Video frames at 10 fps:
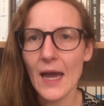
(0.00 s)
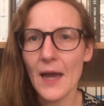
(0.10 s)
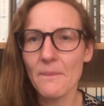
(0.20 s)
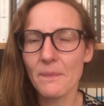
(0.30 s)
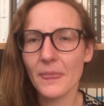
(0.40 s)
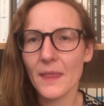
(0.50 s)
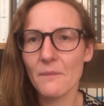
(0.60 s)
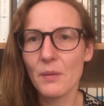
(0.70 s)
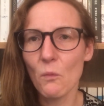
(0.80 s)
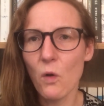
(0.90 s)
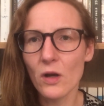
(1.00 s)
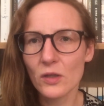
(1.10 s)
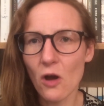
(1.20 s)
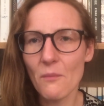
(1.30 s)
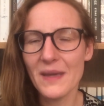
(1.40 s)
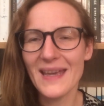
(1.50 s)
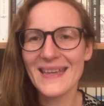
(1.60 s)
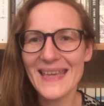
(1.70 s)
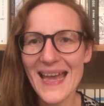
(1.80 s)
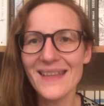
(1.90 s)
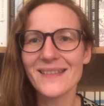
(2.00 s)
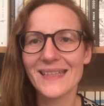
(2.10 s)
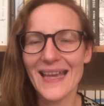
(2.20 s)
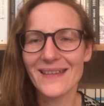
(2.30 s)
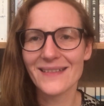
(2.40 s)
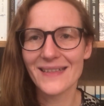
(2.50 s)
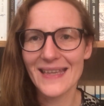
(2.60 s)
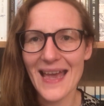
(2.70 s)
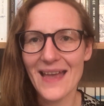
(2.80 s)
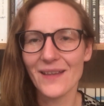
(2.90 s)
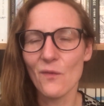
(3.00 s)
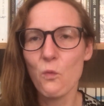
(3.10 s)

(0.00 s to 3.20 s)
Um, but what got me again and again and again